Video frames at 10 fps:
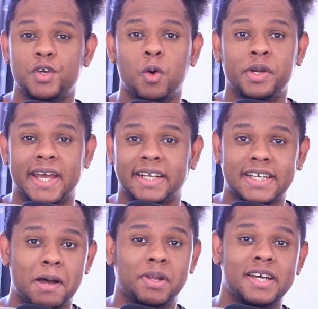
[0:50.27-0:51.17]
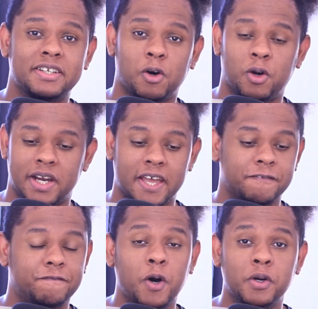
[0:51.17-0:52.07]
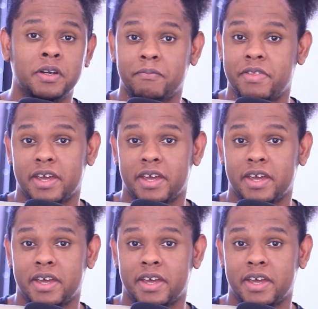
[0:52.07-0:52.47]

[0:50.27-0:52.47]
If you own a tablet or a phone,